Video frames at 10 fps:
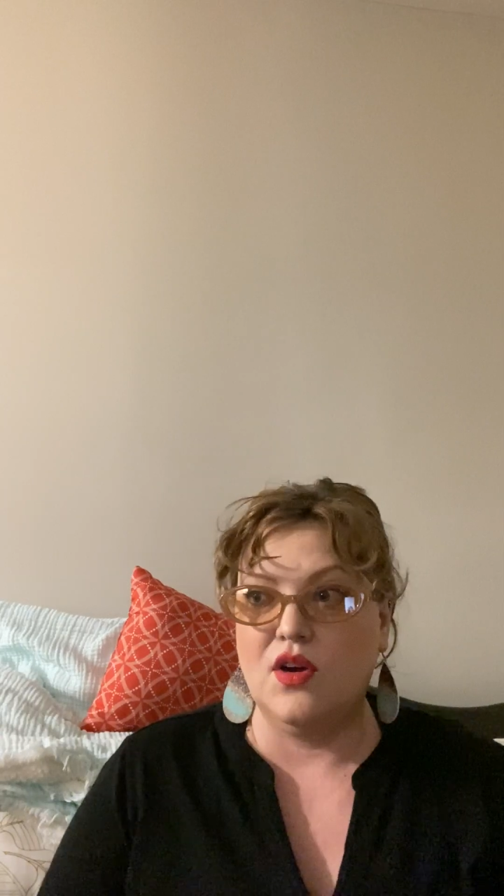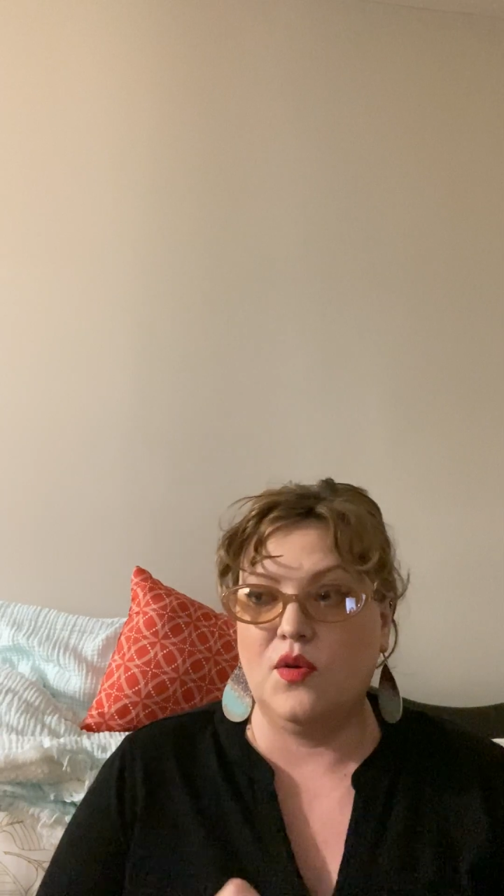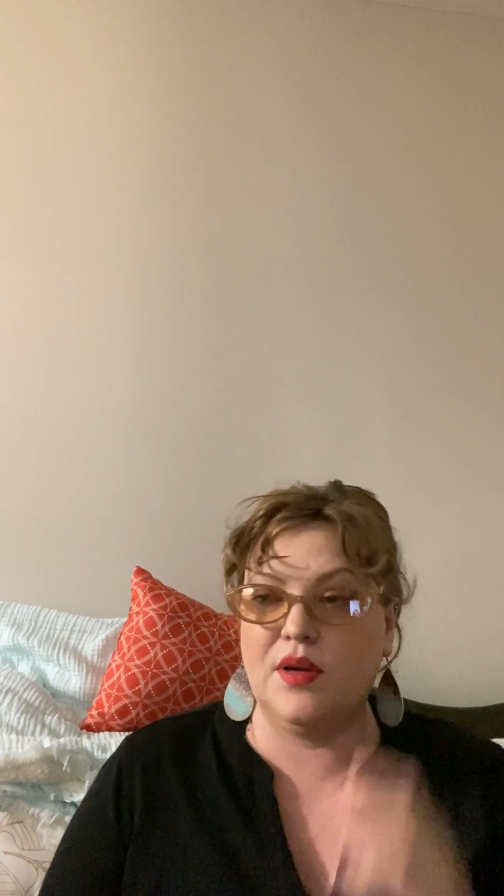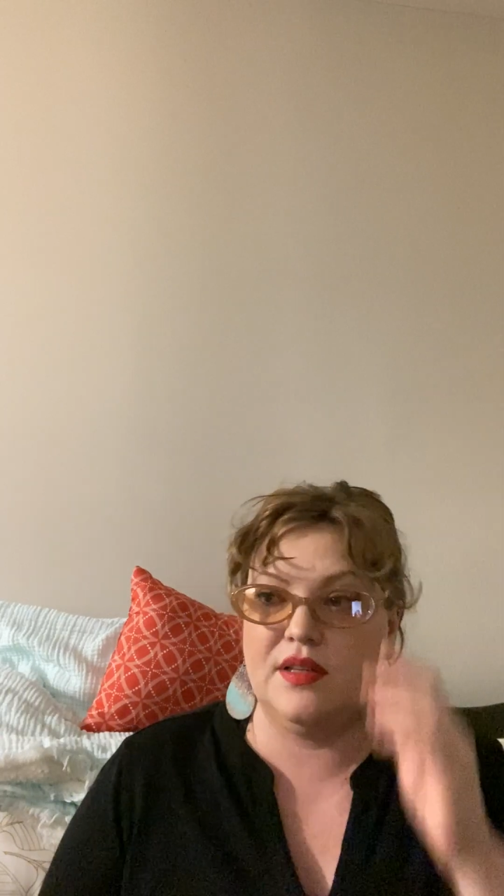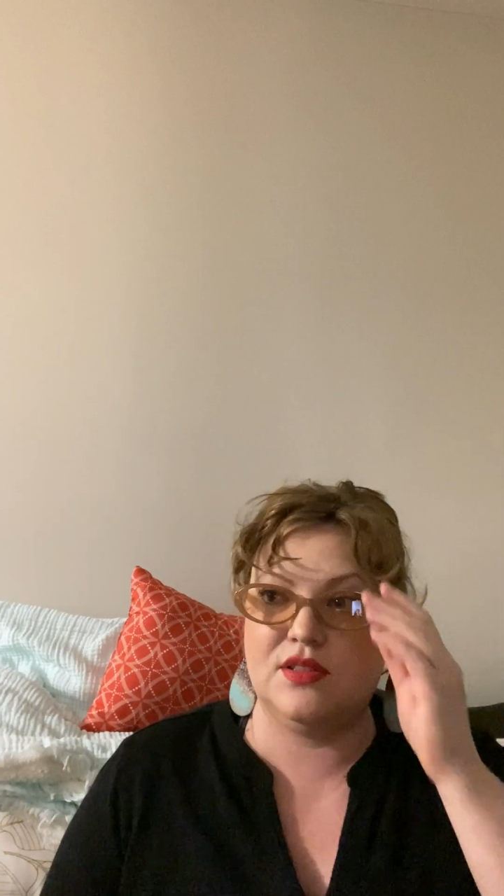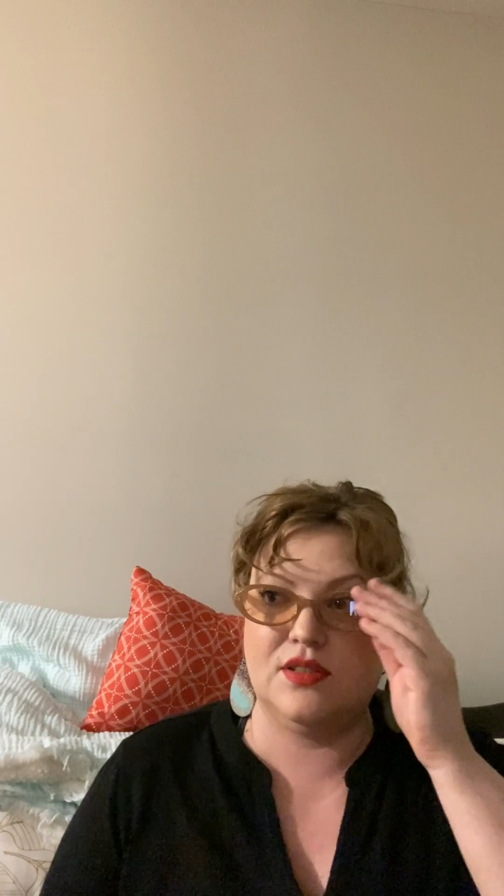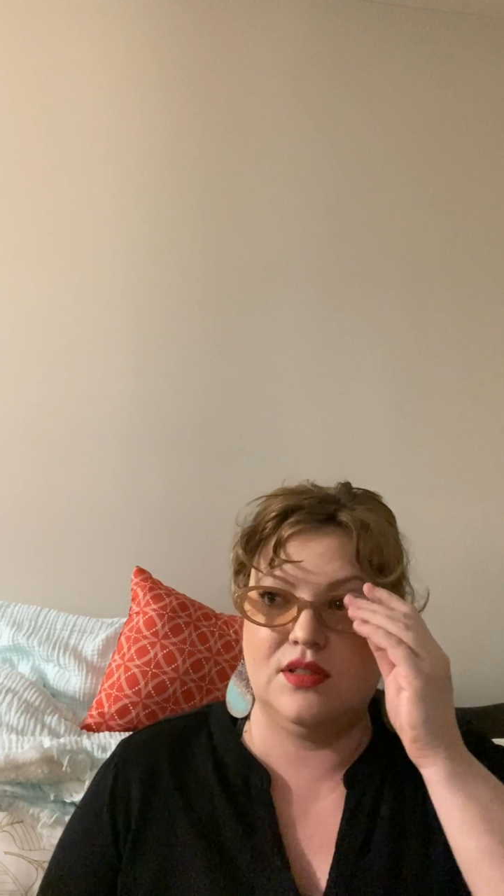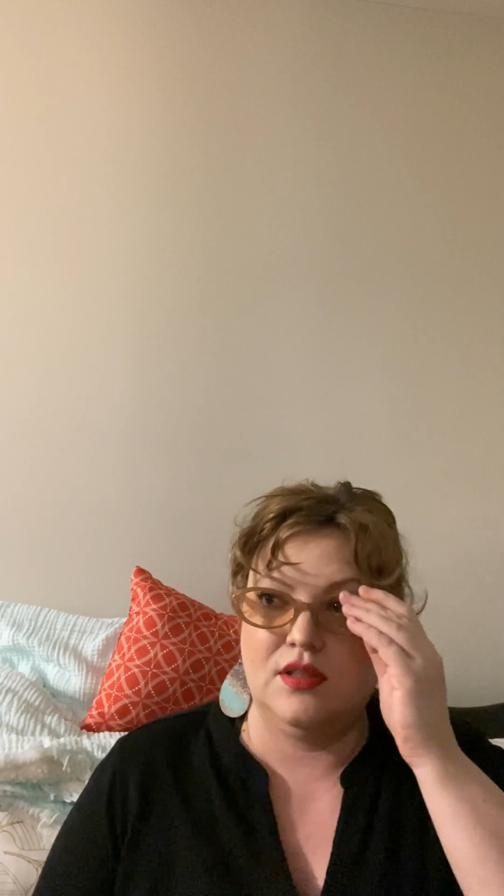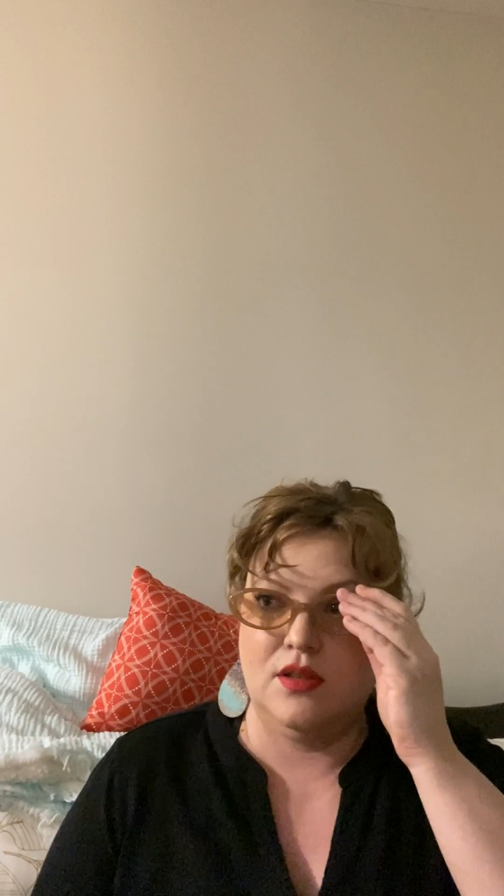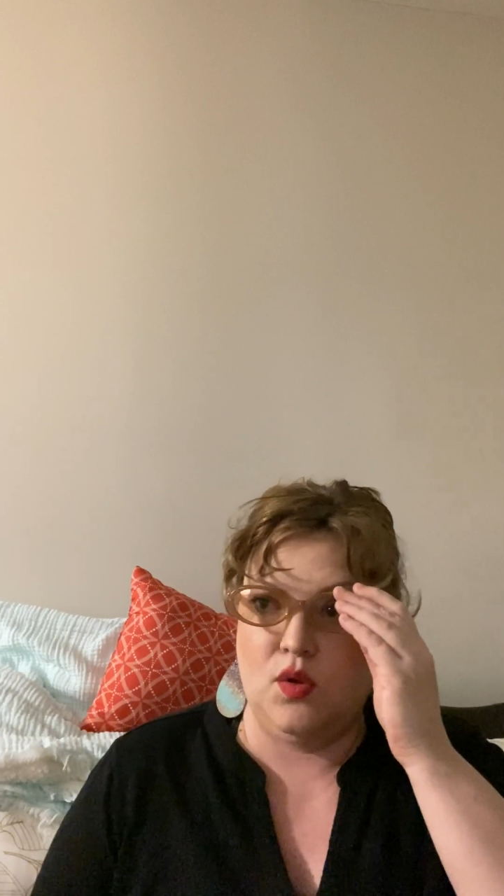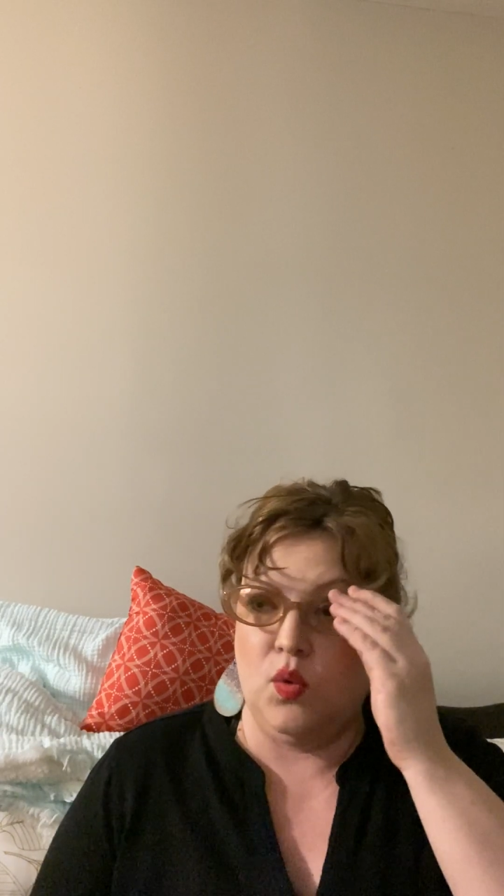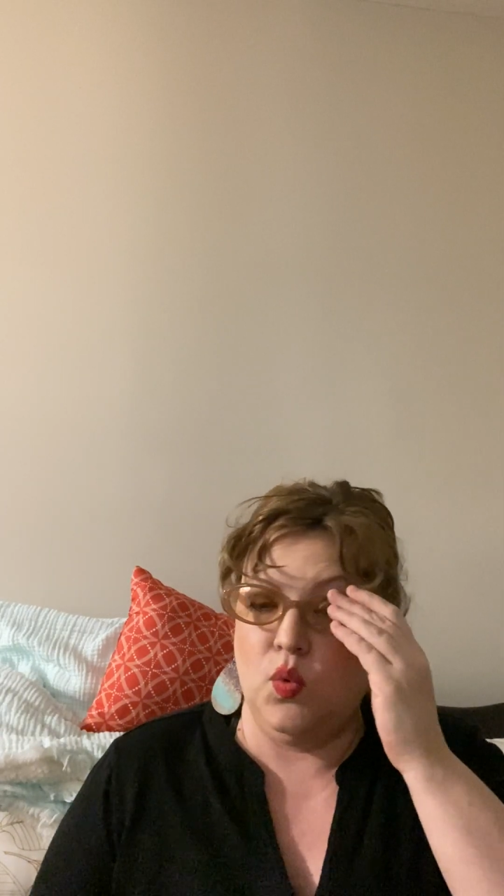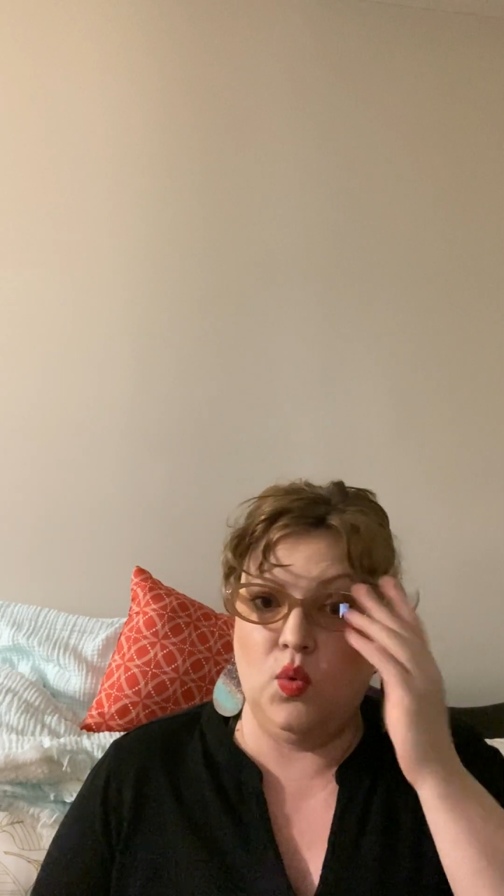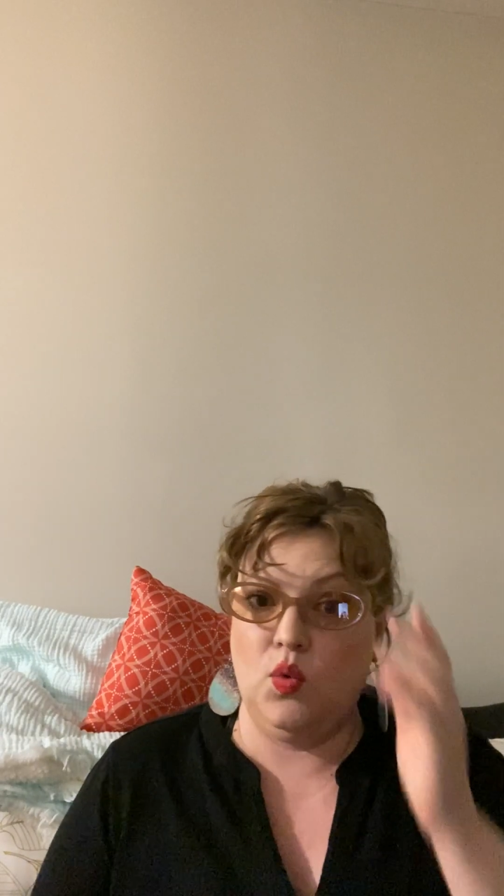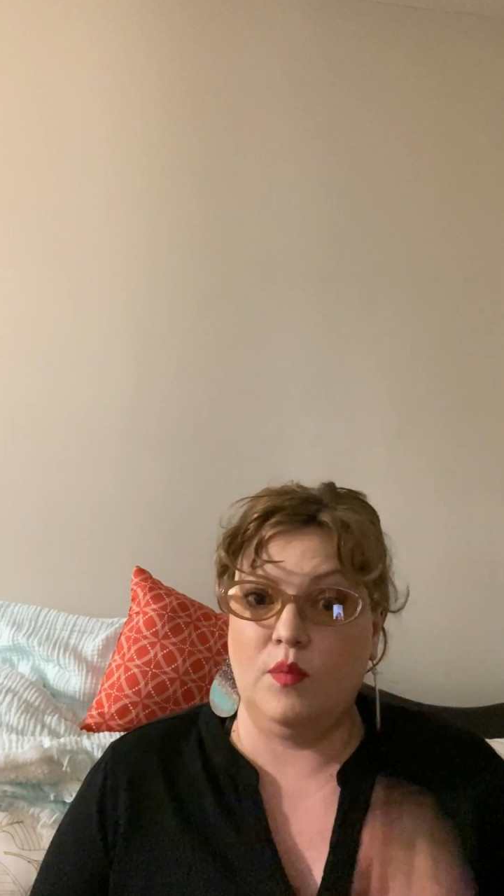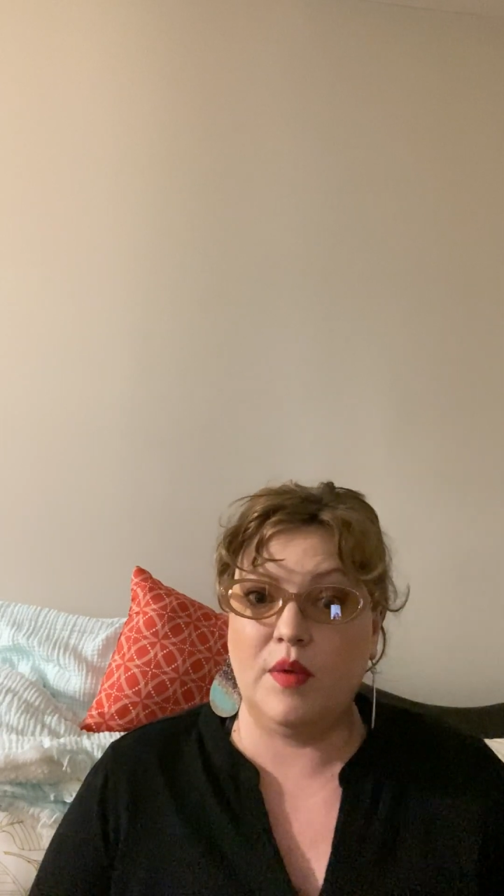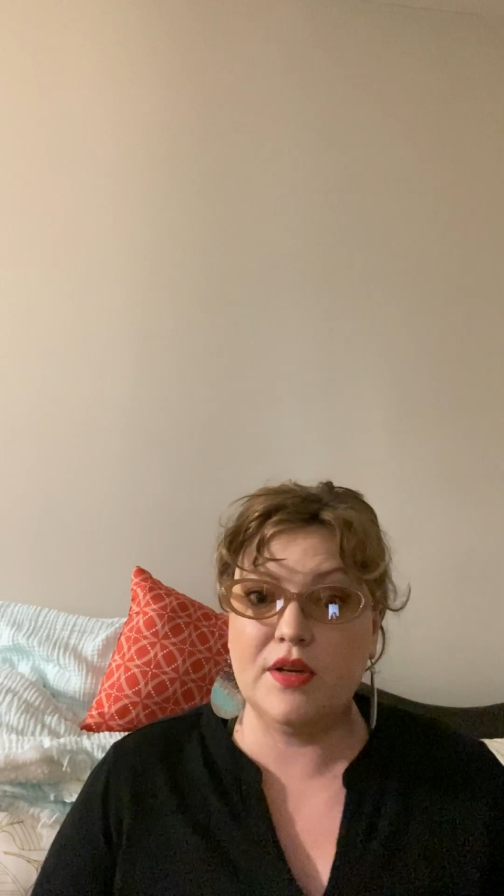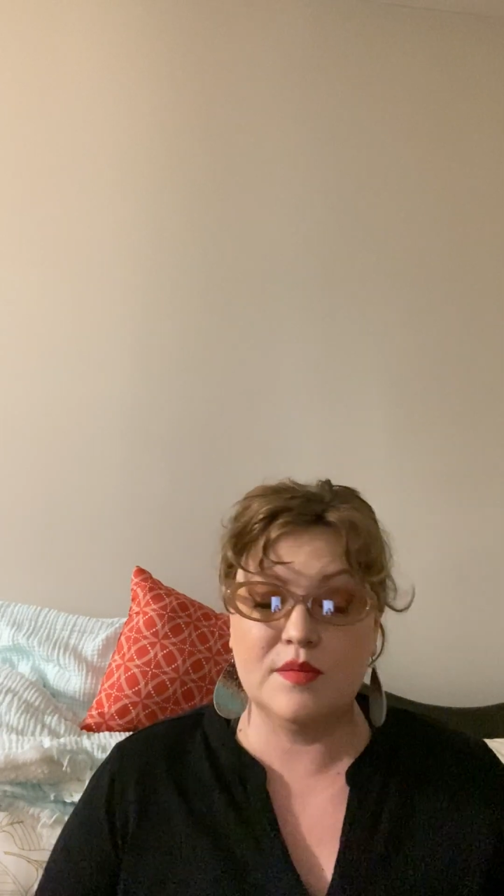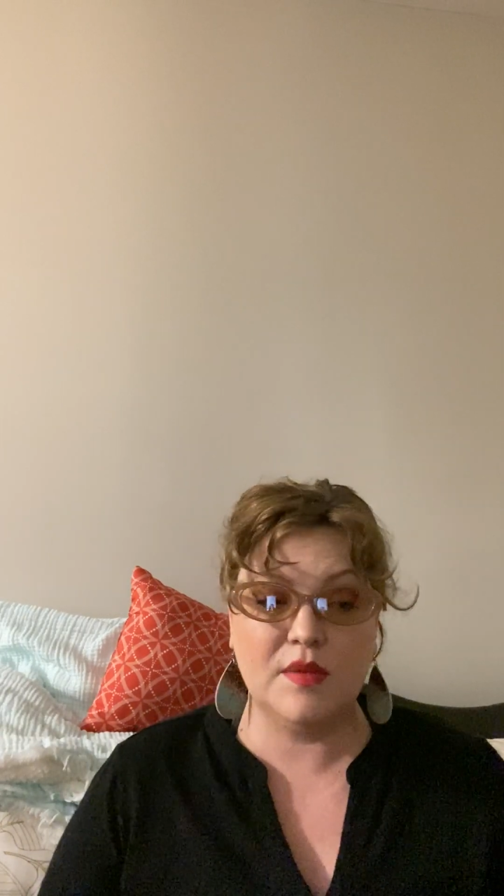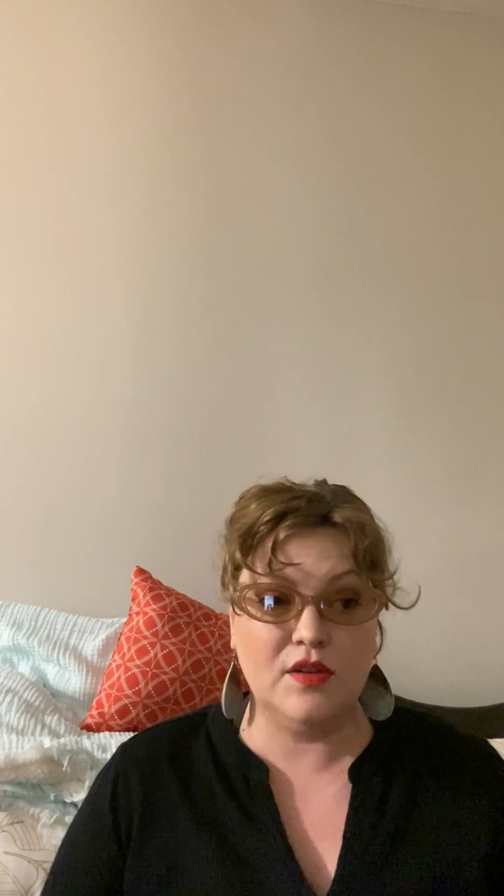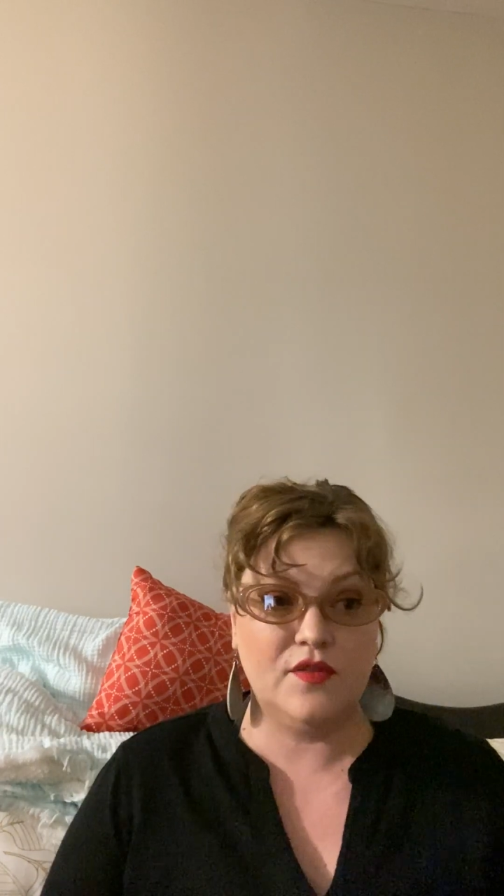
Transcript: Which, Marshmallow